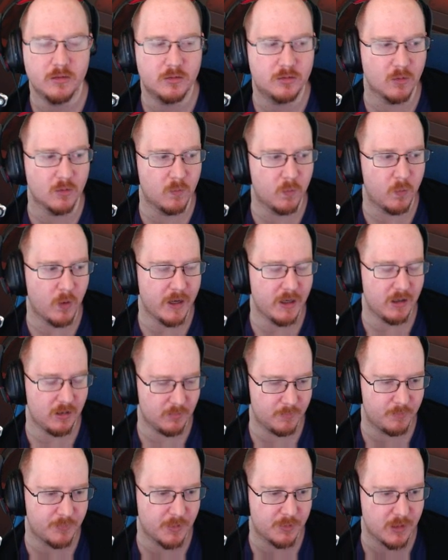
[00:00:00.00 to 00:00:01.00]

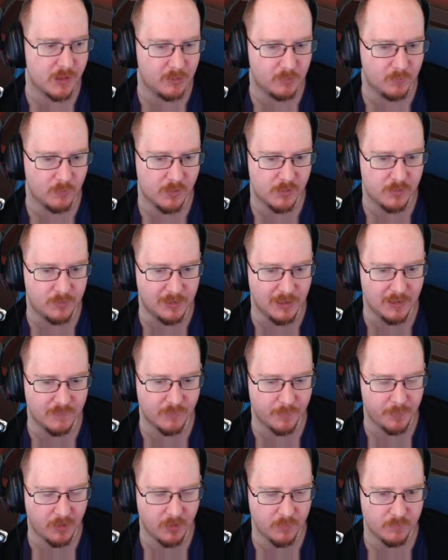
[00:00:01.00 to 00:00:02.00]
The thing with
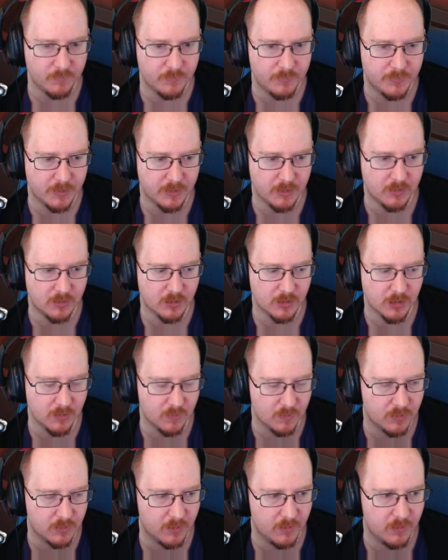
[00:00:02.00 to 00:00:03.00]
D.Va bomb that you can
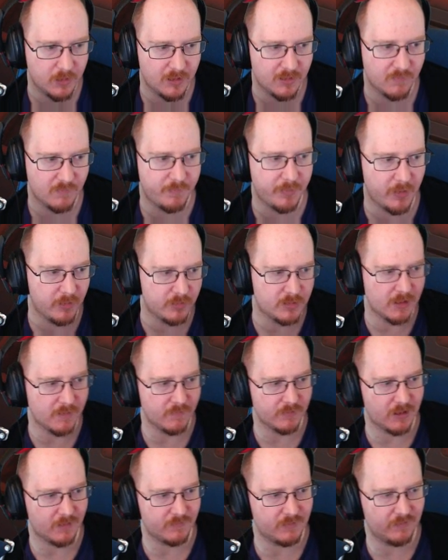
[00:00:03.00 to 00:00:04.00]
use though is if both
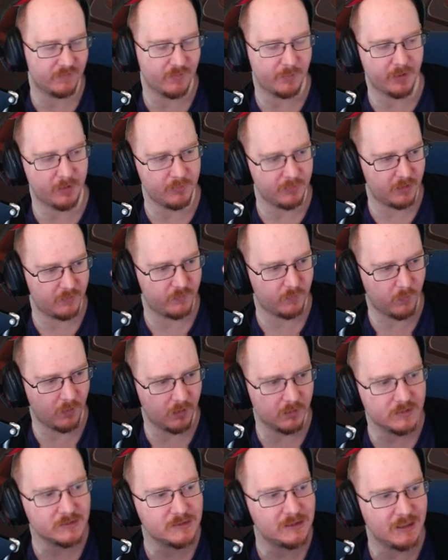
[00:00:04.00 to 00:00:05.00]
D.Vas have D.Va bomb, if
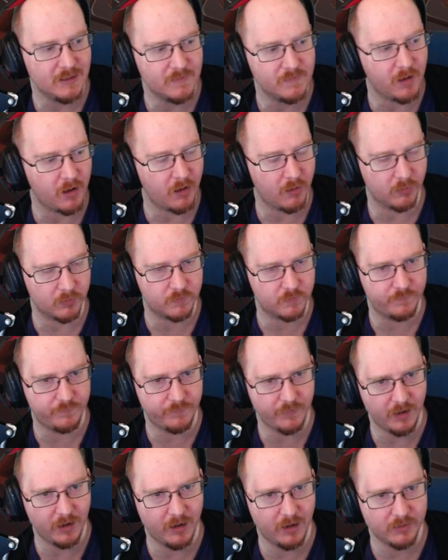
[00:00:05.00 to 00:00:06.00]
one D.Va ults
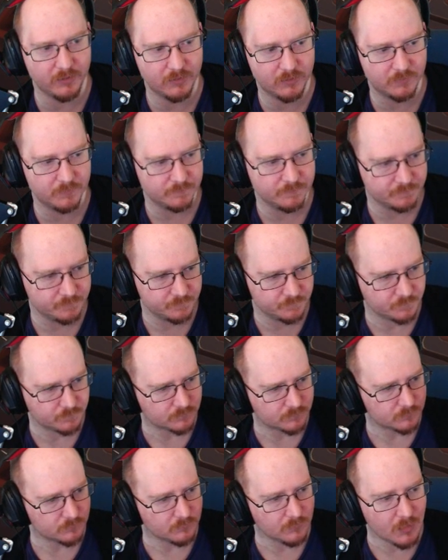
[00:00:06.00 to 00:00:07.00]
first,
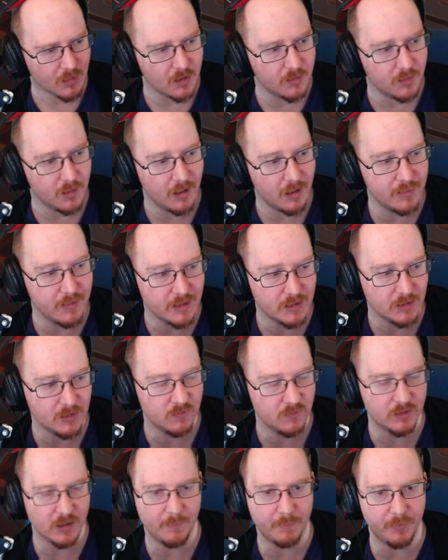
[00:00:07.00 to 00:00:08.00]
and then
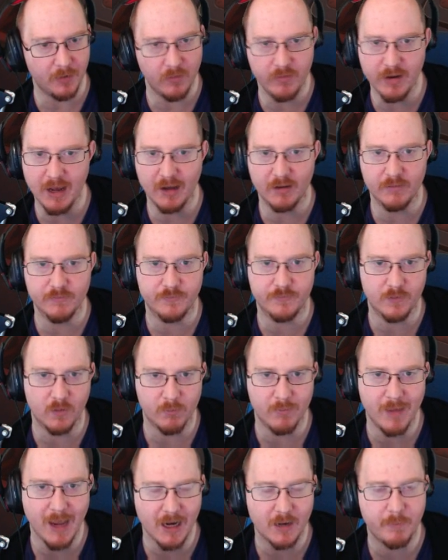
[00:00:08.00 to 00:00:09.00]
you get blown out of your
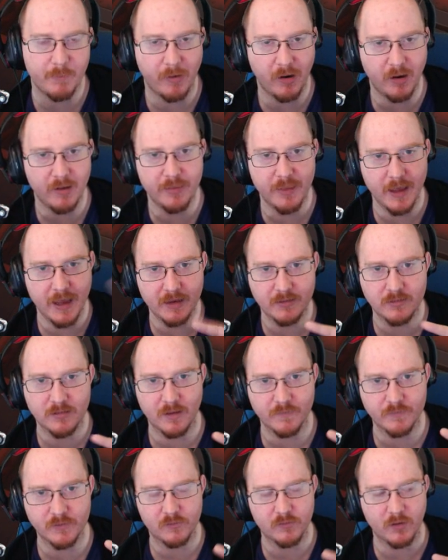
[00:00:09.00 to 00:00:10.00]
mech by their
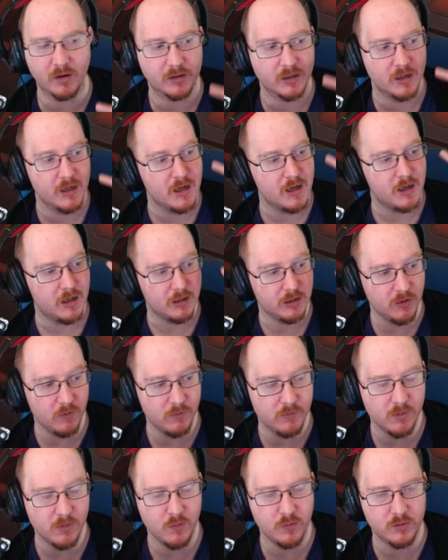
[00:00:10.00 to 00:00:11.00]
self-destruct, you
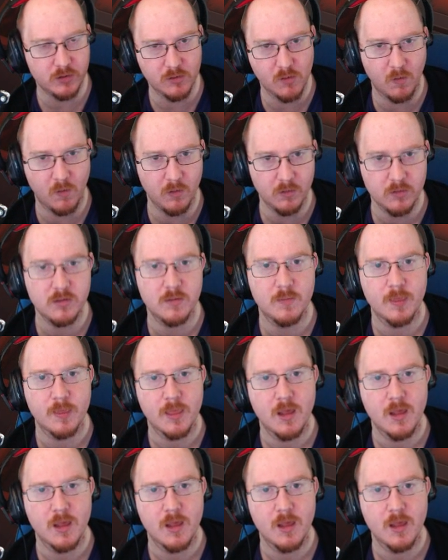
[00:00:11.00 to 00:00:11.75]
use yours.